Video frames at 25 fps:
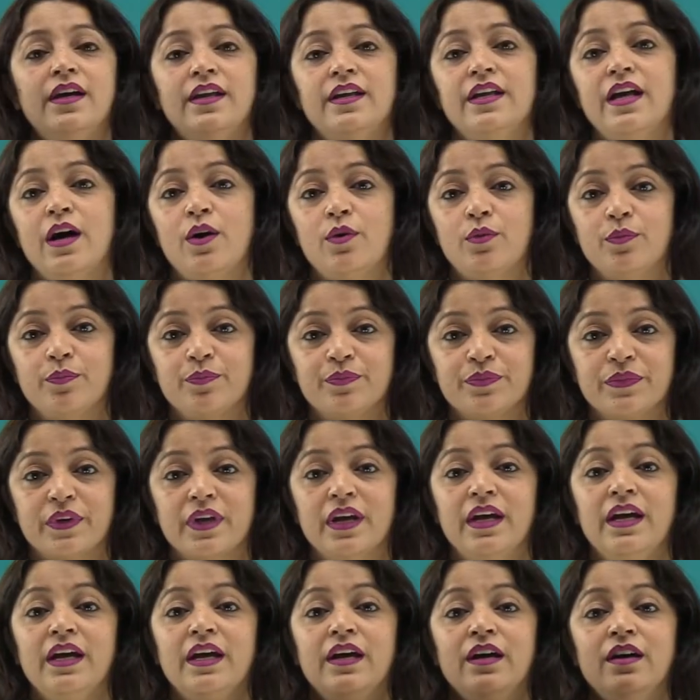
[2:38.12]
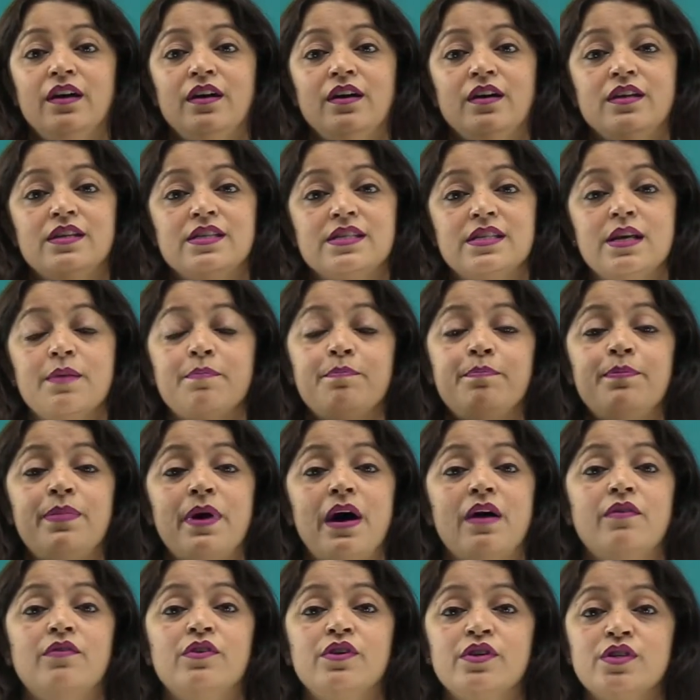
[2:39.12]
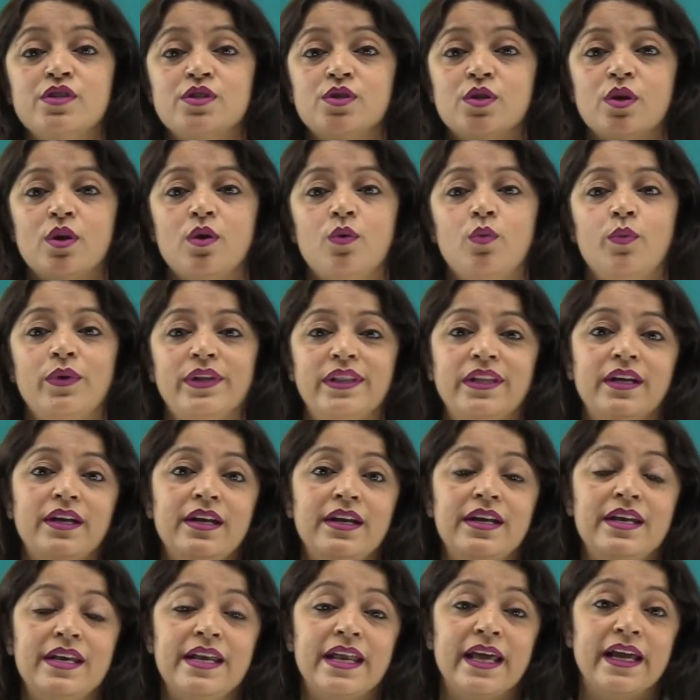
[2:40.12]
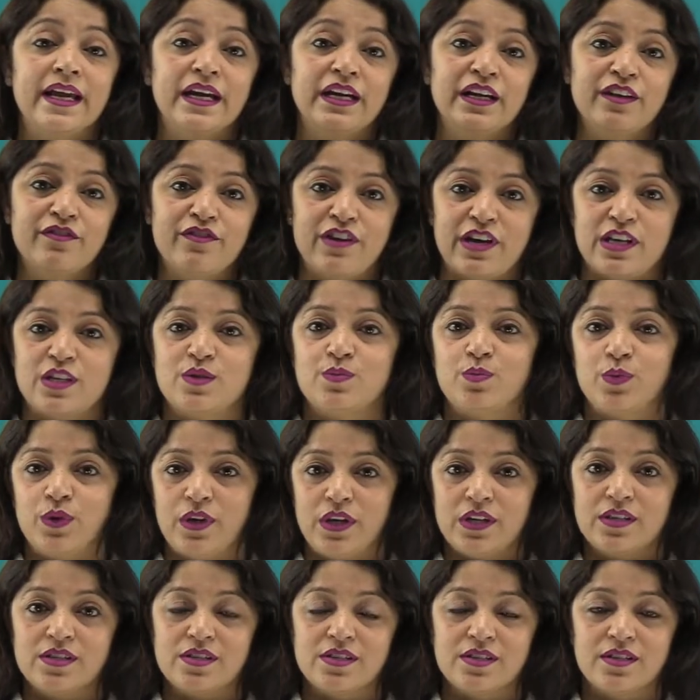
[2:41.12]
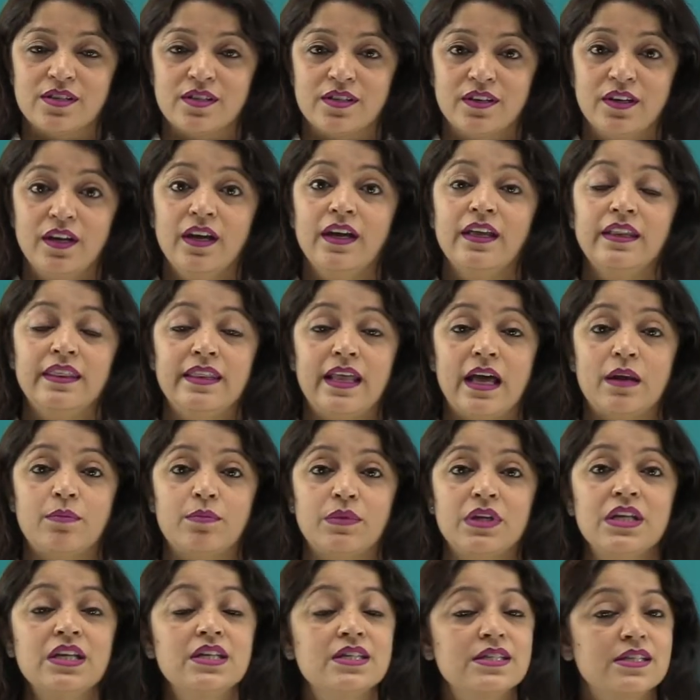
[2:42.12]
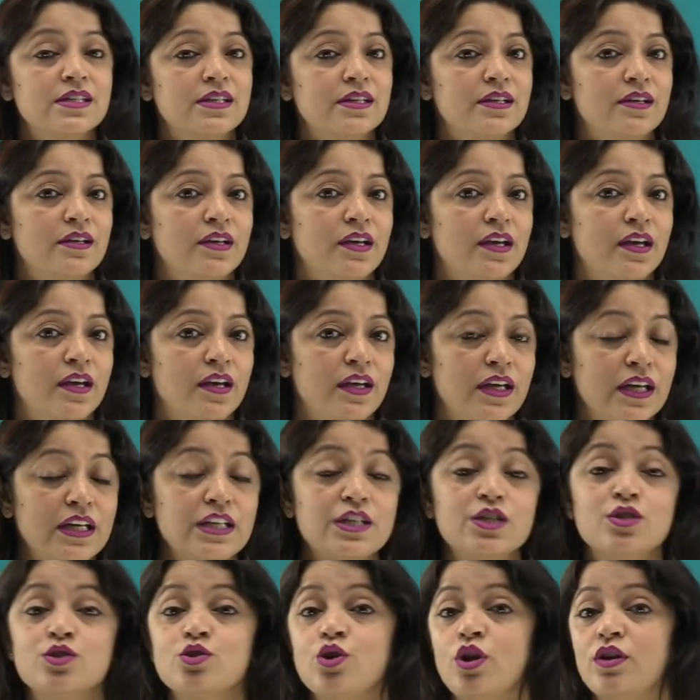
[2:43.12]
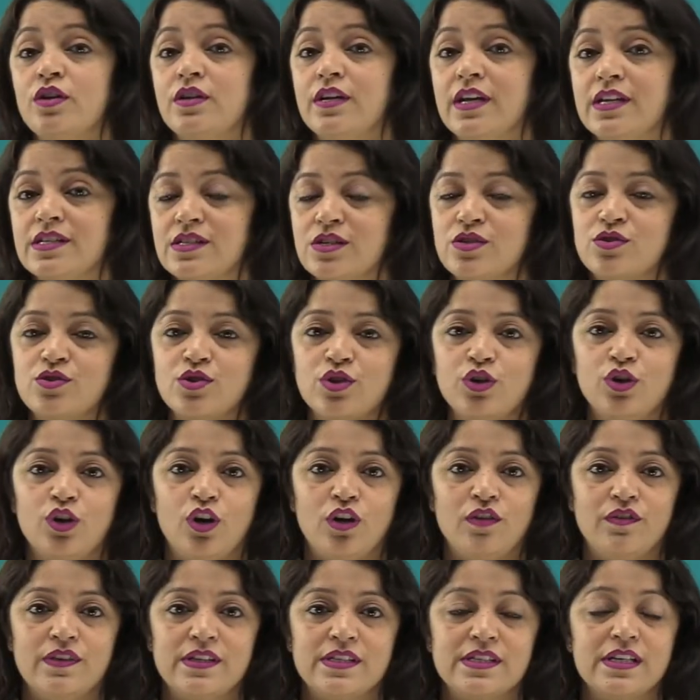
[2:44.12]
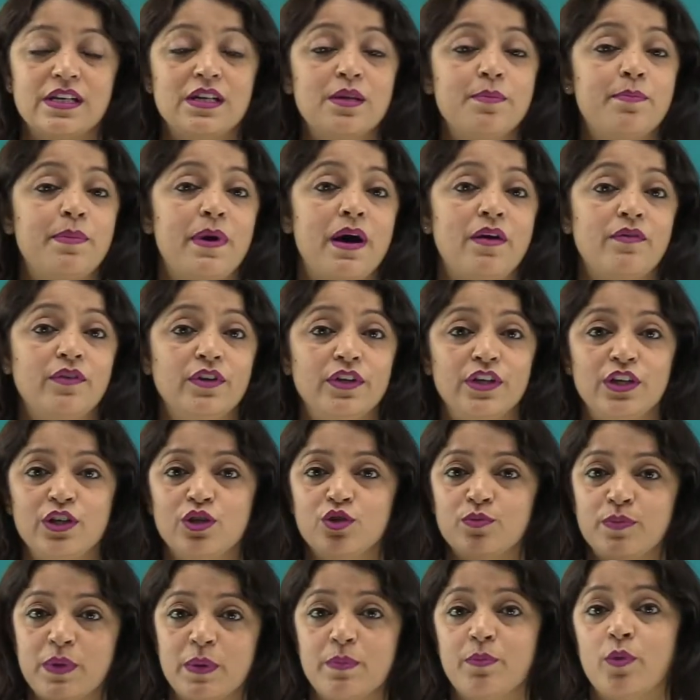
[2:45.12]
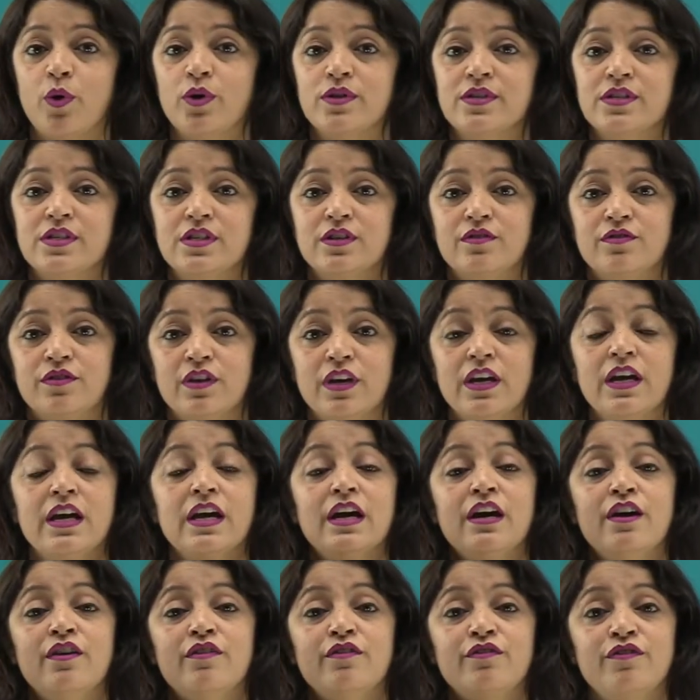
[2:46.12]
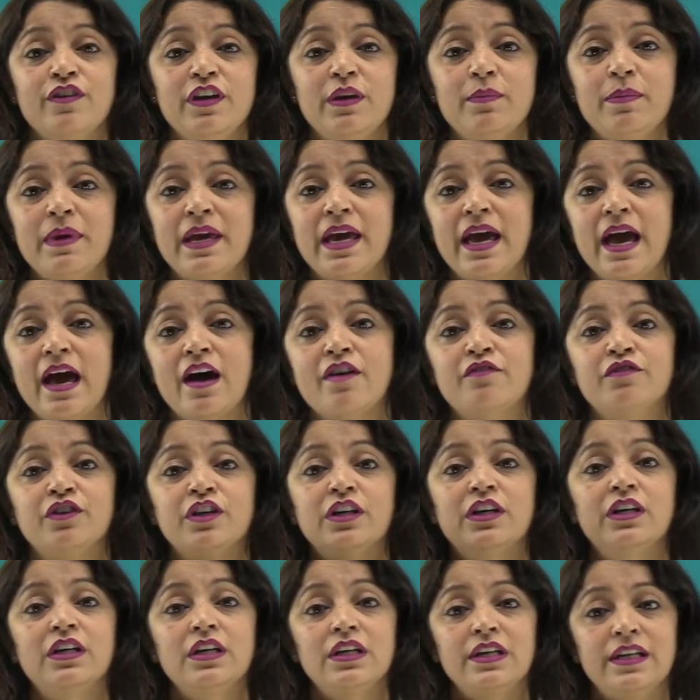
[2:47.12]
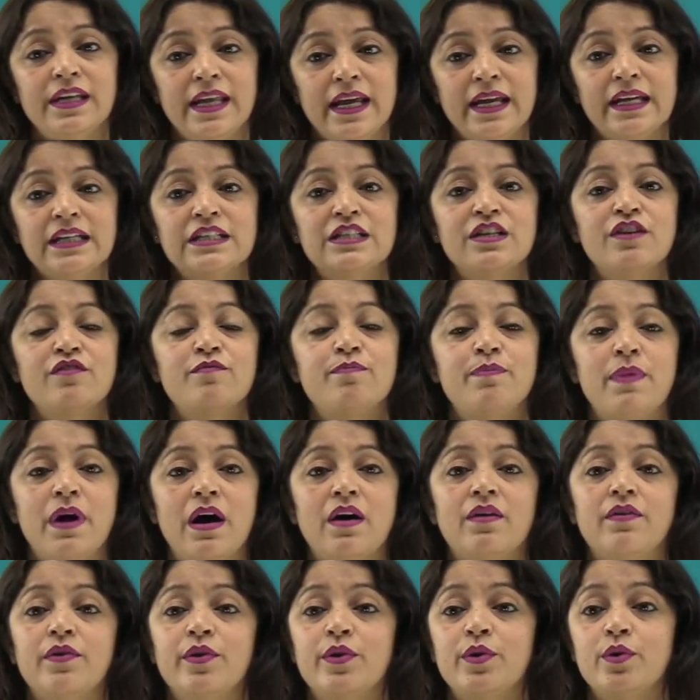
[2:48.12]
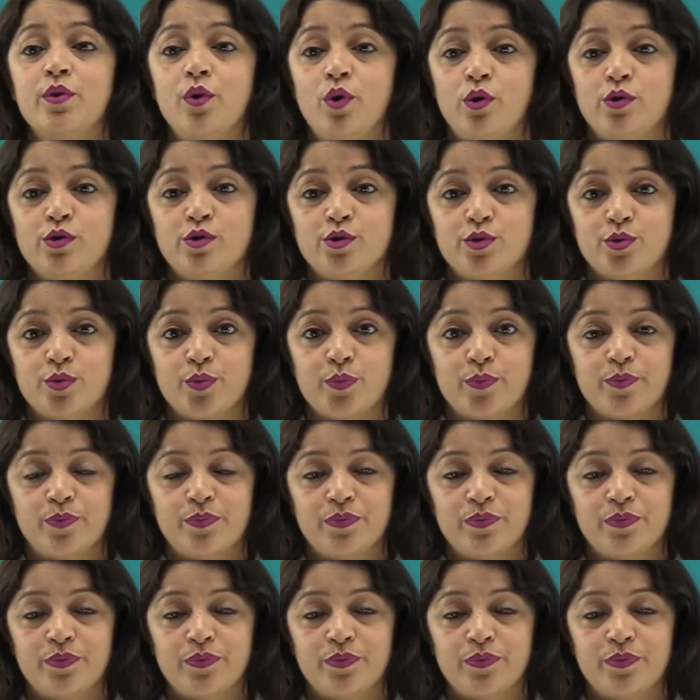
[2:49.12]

Now, some powers with the negative exponents. That means it's not necessary always that the power need to be positive. We may have a negative power also.